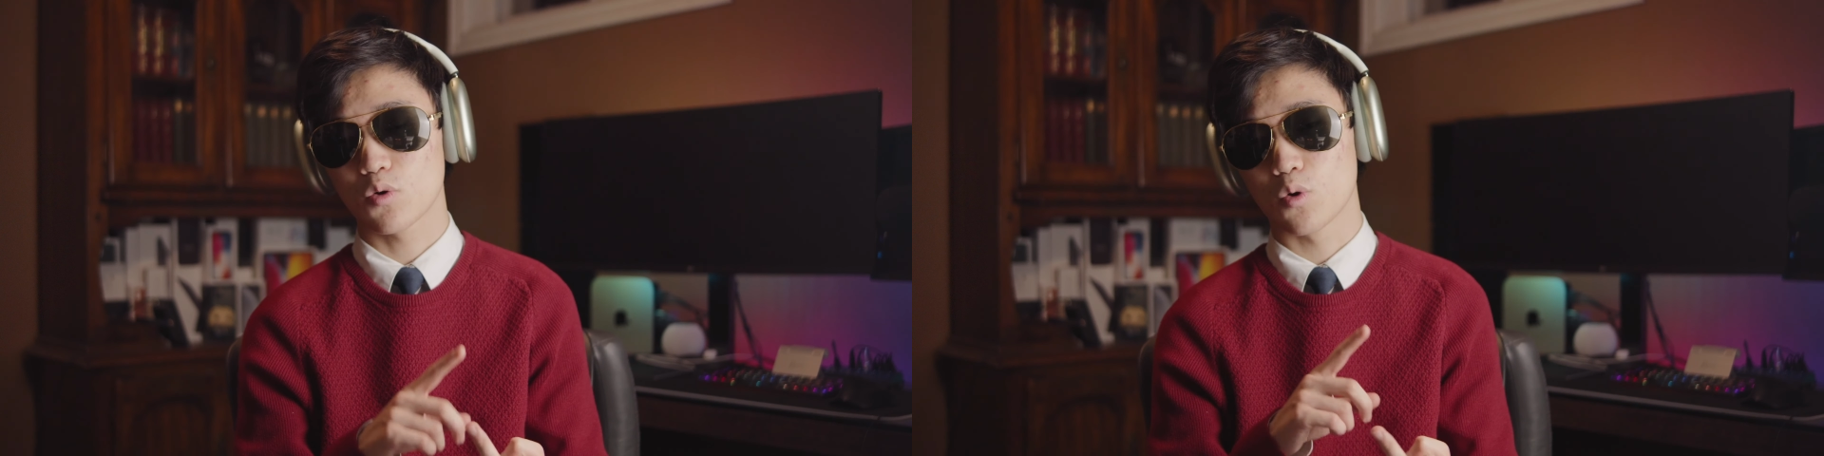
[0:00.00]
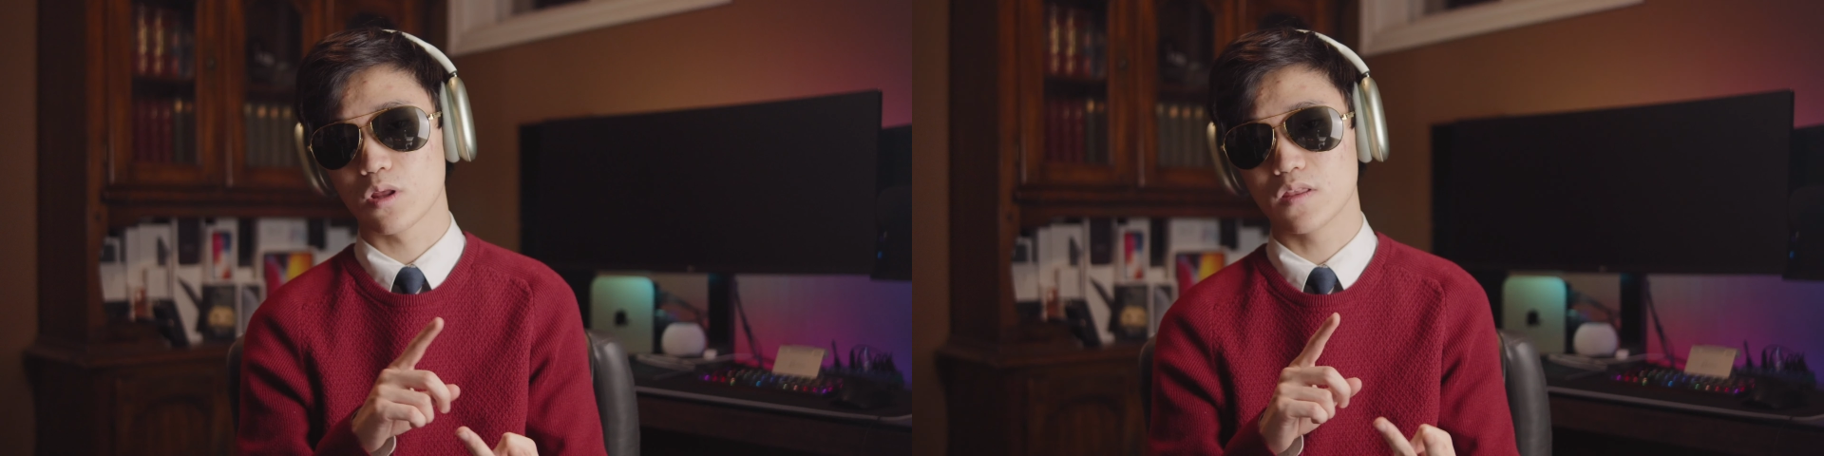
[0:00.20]

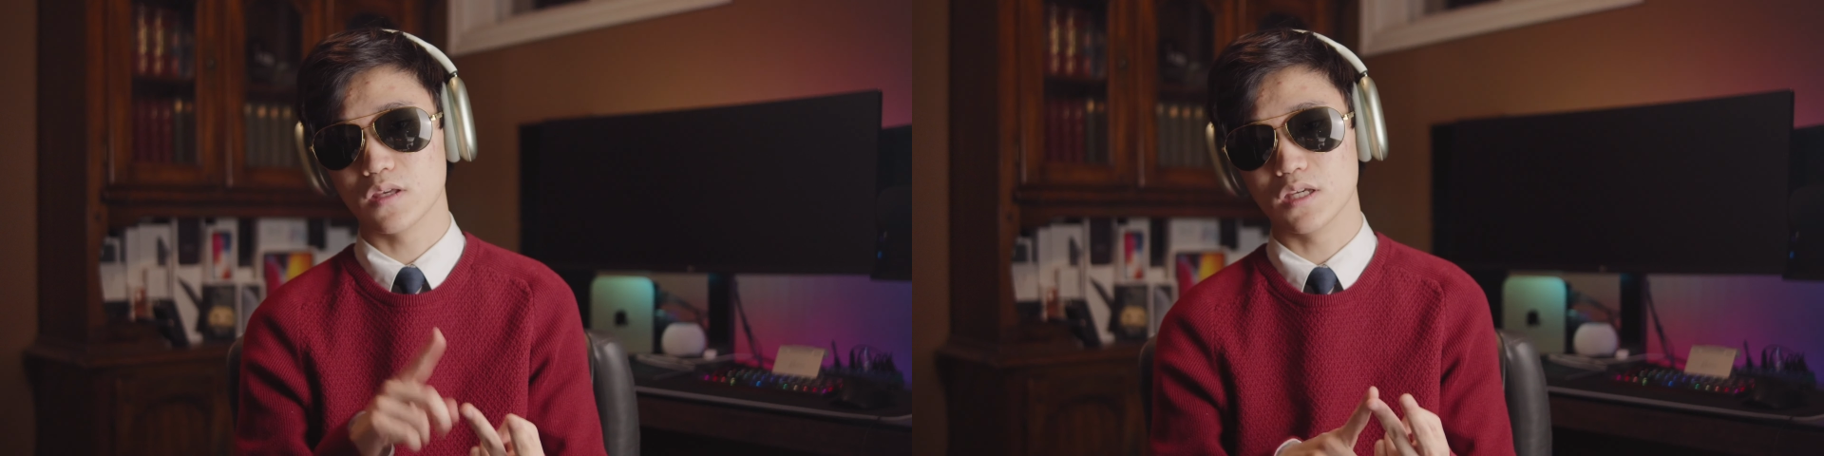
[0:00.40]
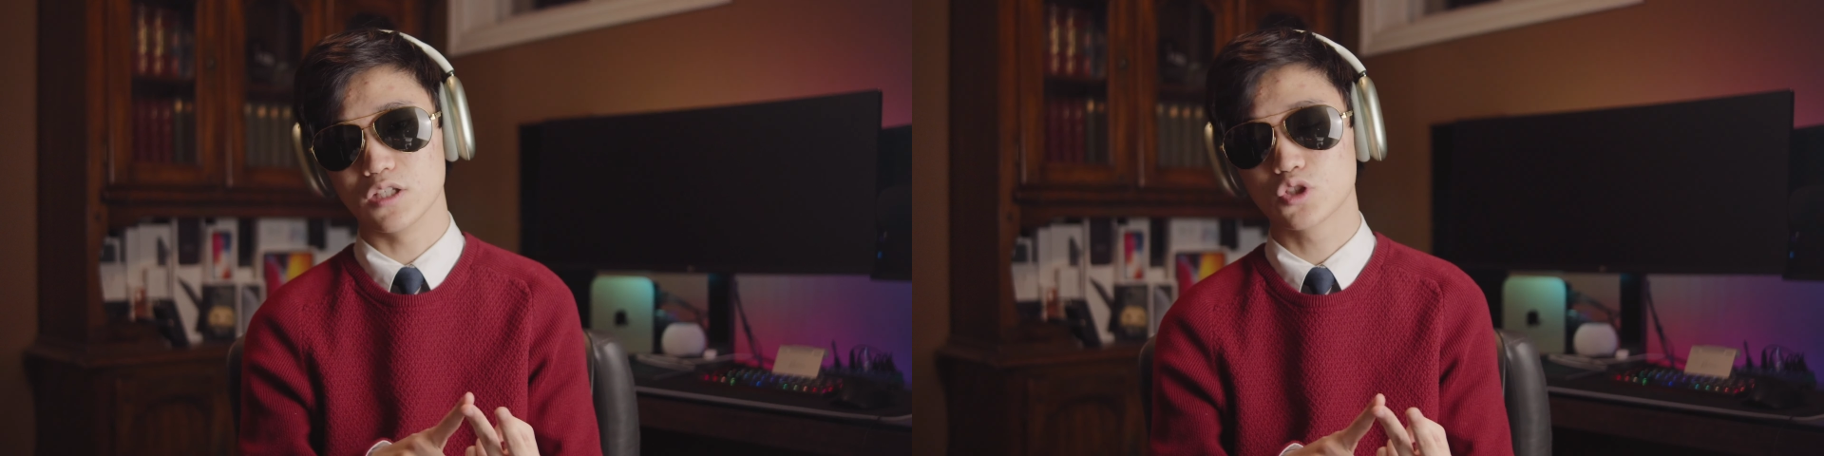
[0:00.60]
or
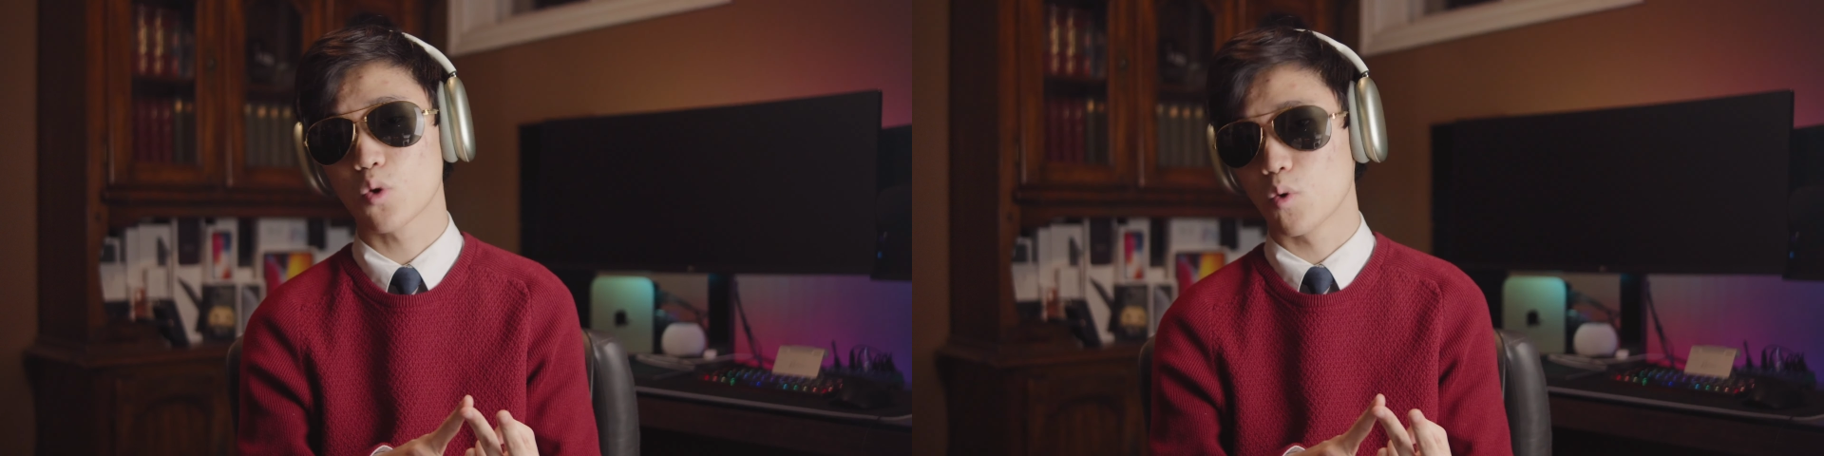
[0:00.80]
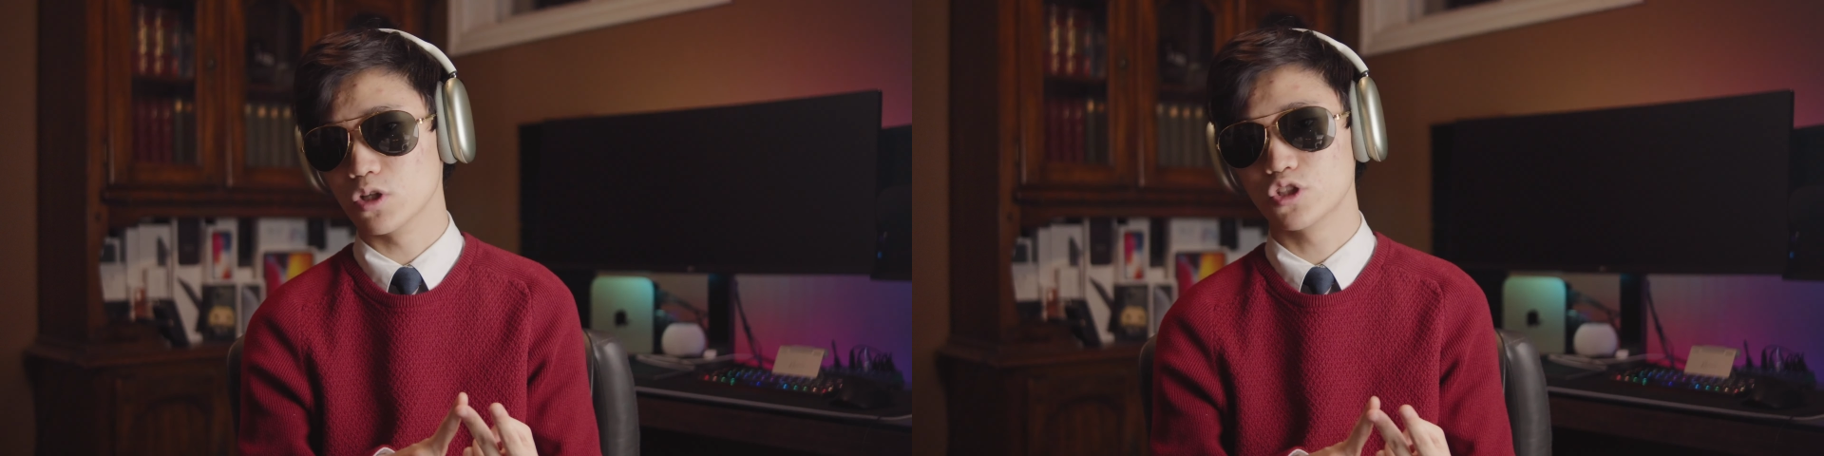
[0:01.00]
the
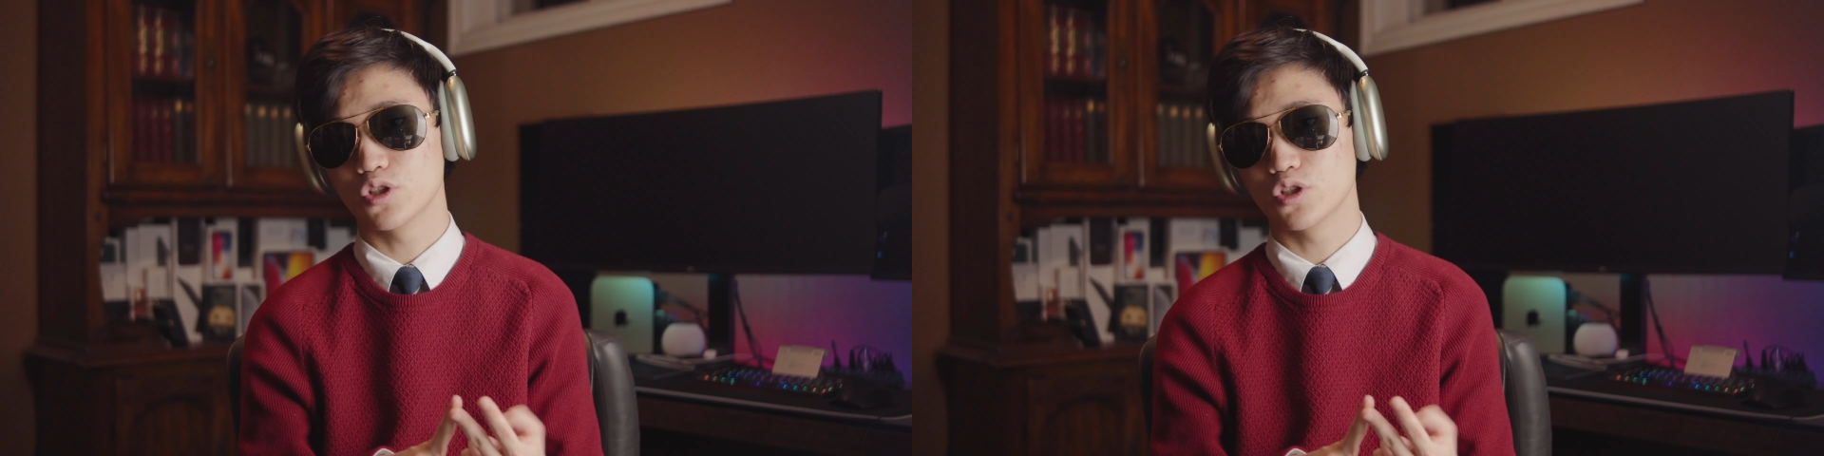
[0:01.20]
storage